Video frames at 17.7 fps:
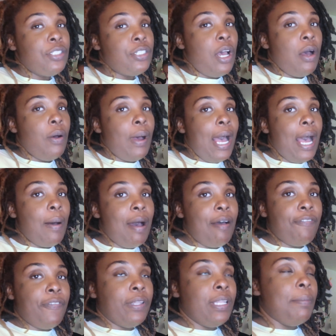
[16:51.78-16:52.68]
ate y'all how
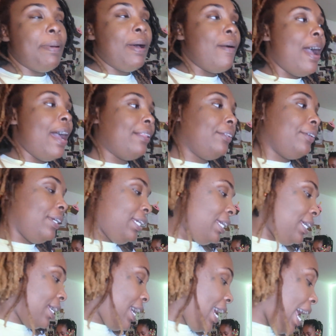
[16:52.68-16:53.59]
I feel about after
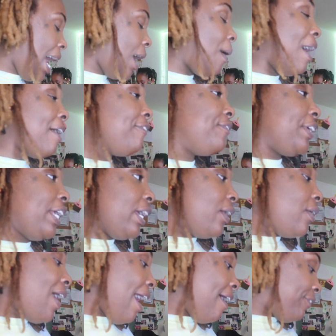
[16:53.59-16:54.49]
eat how I feel
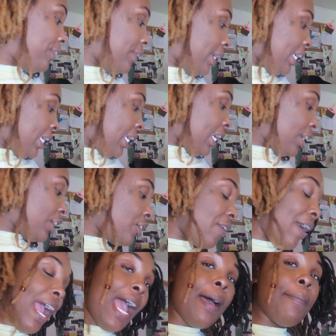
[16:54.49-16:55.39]
after eating
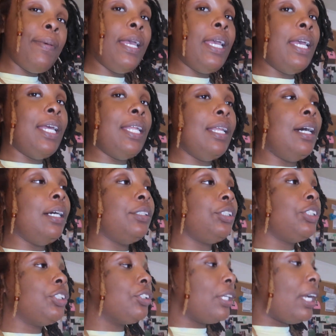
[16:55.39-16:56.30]
crab and
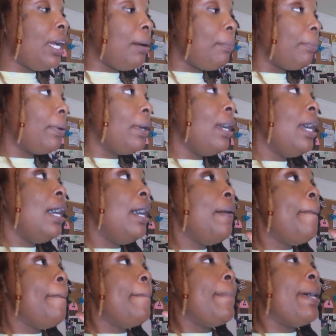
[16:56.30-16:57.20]
strip.
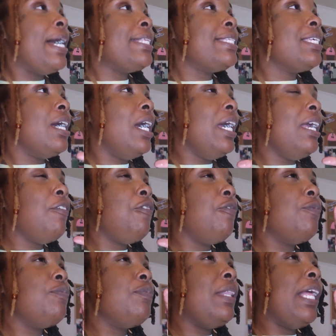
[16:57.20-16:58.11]
My tongue is
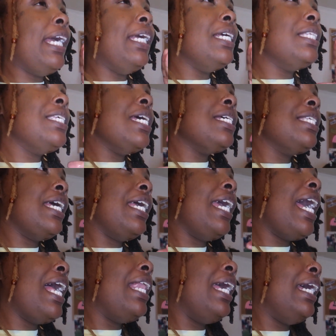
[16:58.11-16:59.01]
like it tastes like it
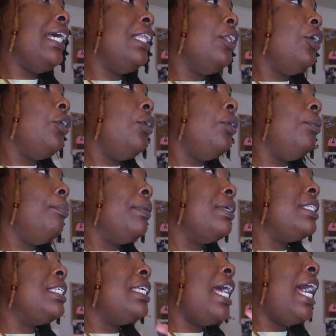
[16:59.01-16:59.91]
got like a little
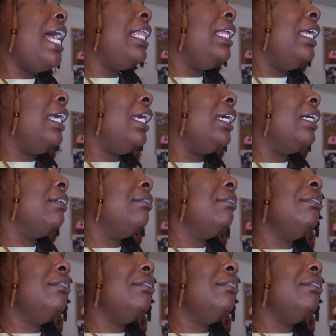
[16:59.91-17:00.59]
metallic